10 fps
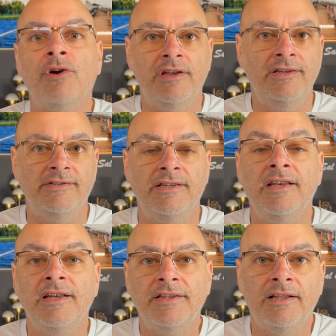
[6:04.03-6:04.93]
easy
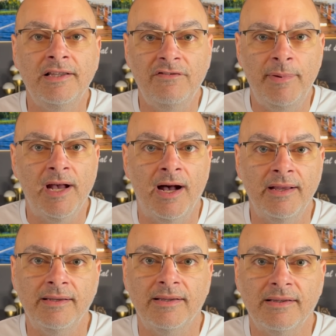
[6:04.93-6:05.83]
to leave
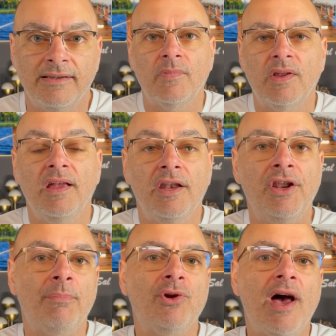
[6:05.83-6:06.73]
behind.
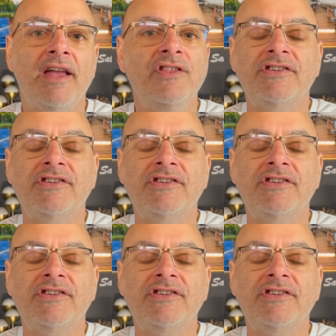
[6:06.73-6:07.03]
Number 9,